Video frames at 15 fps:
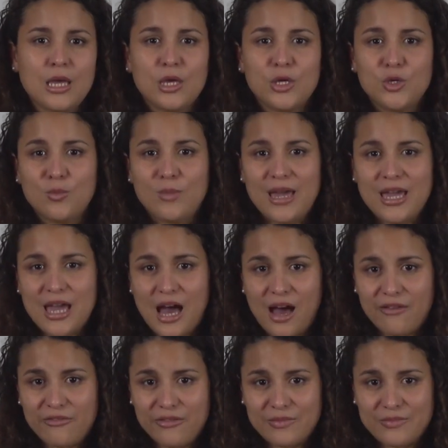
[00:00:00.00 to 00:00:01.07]
You may
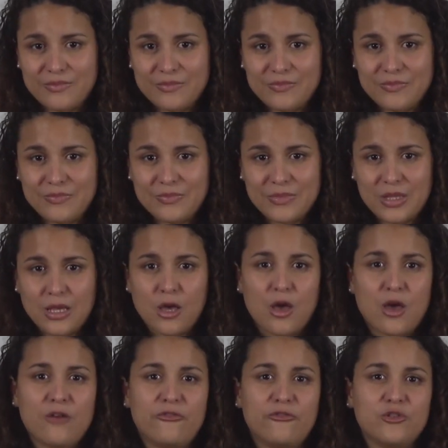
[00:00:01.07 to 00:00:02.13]
have
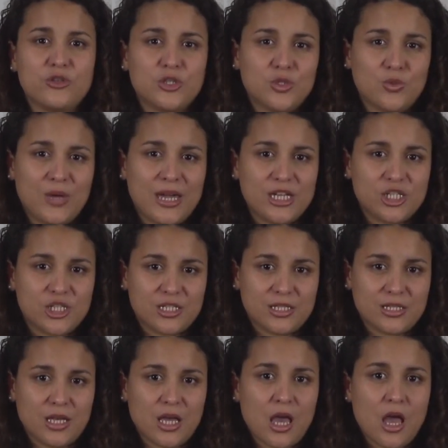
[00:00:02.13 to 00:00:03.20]
a fluctuation
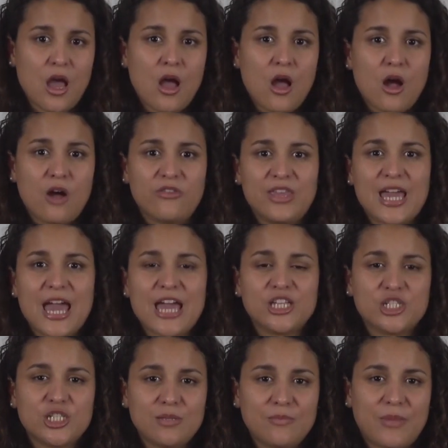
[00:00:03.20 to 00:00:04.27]
of the
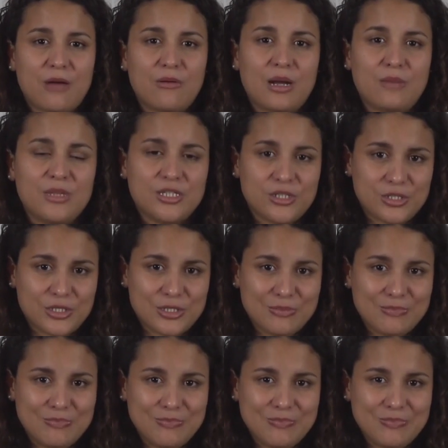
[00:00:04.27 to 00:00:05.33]
engine parameters.
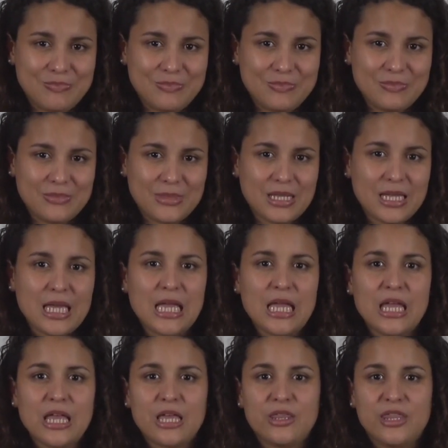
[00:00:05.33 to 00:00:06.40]

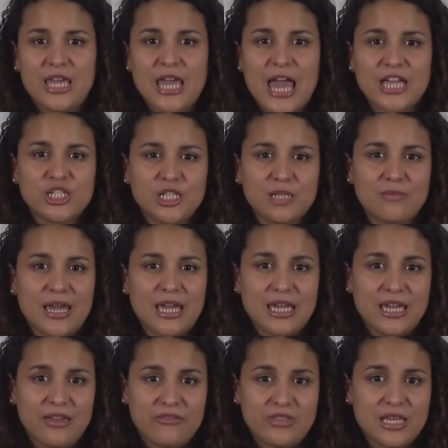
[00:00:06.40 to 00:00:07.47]
The engine may
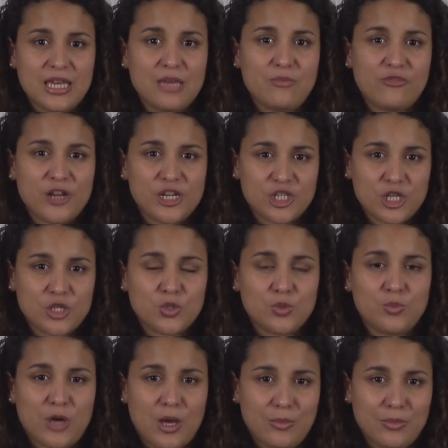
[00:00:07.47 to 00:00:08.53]
give the impression to
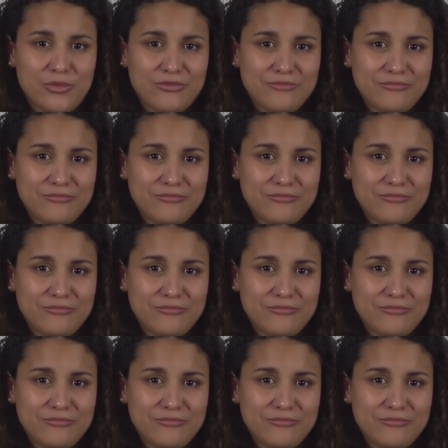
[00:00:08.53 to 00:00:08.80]
pump.